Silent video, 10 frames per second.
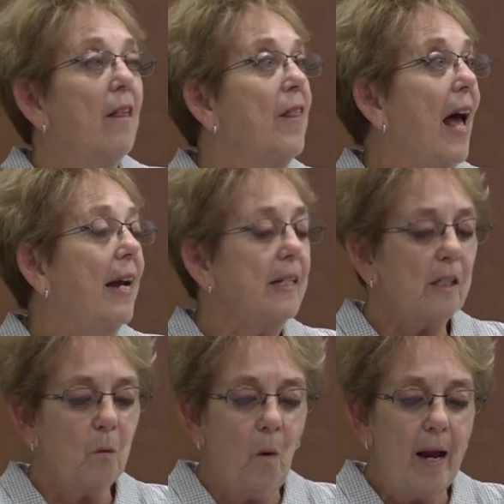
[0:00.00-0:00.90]
That is
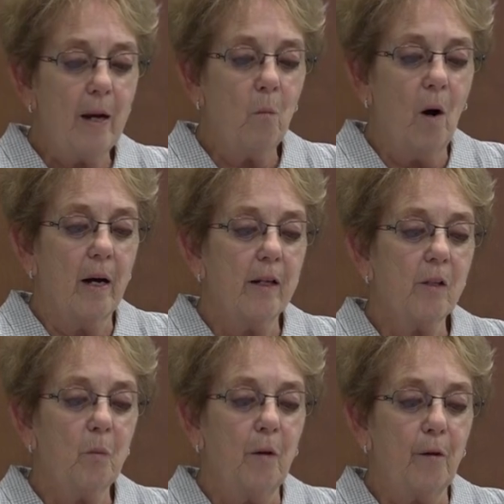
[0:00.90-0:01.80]
the way it
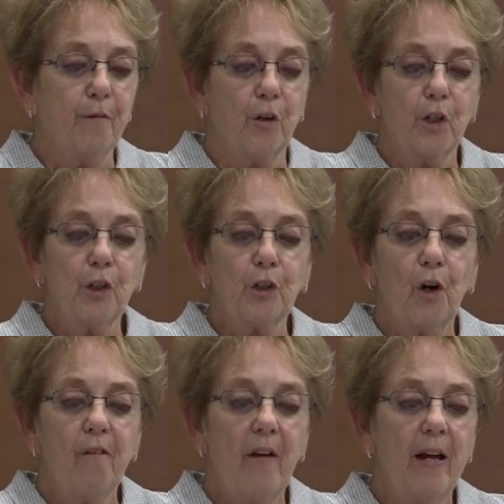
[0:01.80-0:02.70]
was when the first
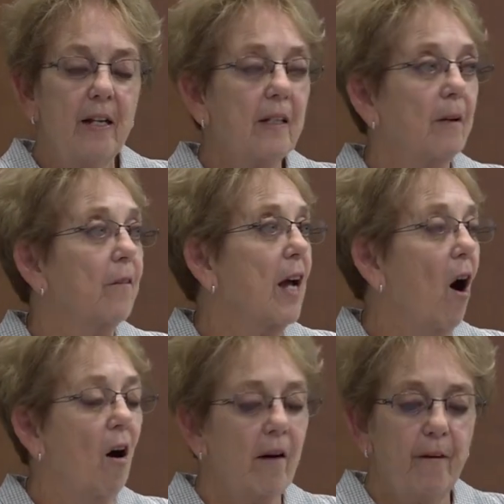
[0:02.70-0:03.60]
surveys of the
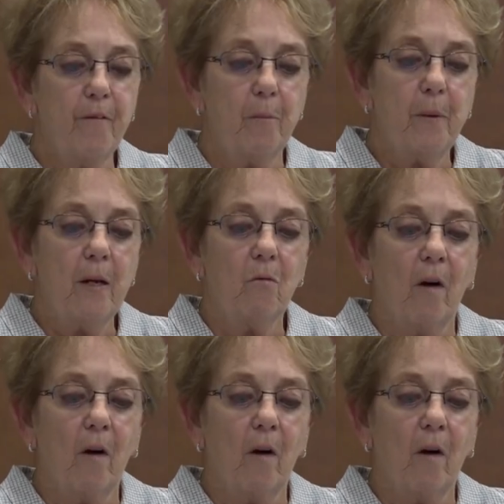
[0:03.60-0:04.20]
RF&P